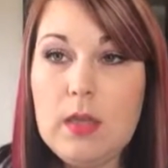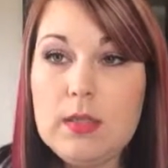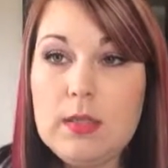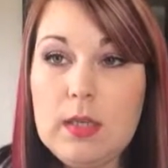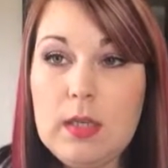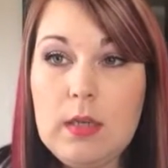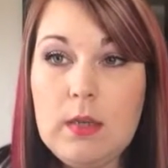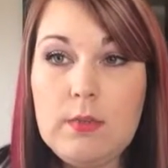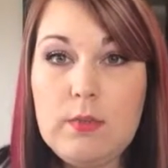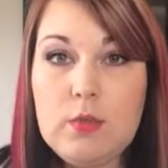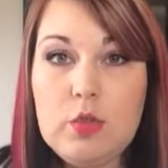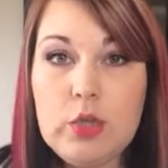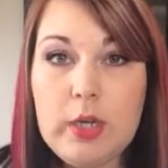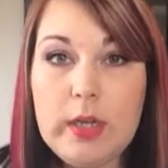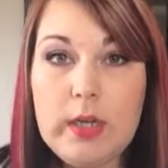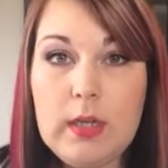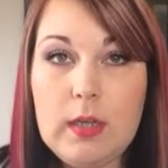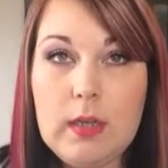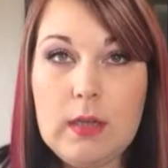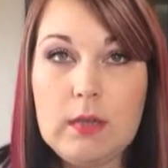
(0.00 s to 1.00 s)
team
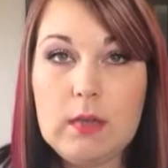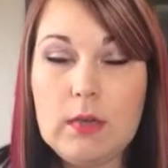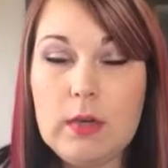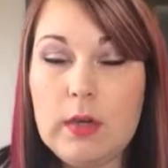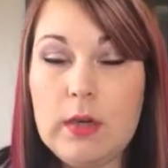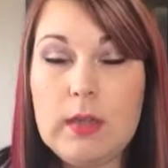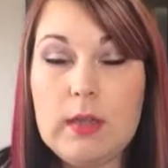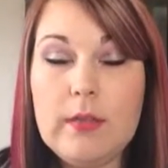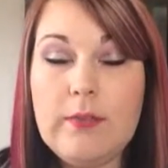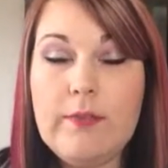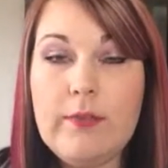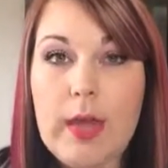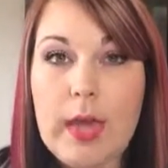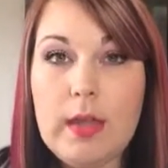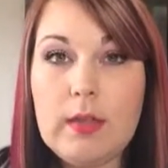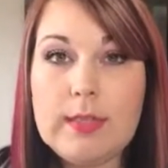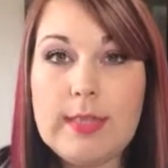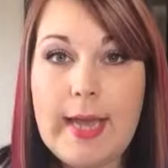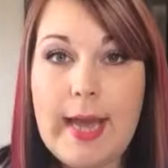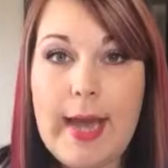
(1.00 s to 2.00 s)
training, or in the
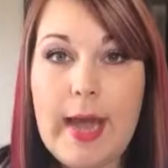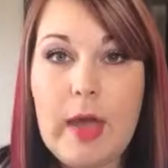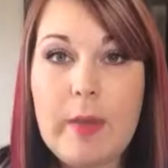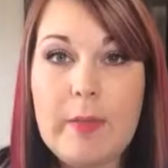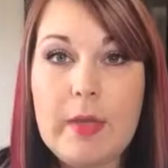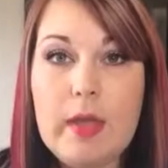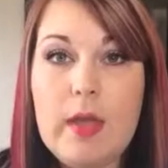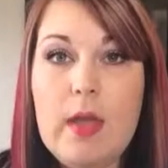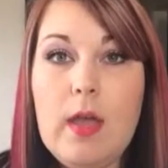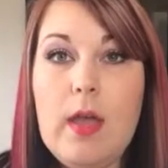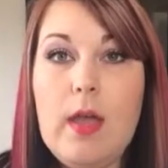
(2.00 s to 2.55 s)
file tab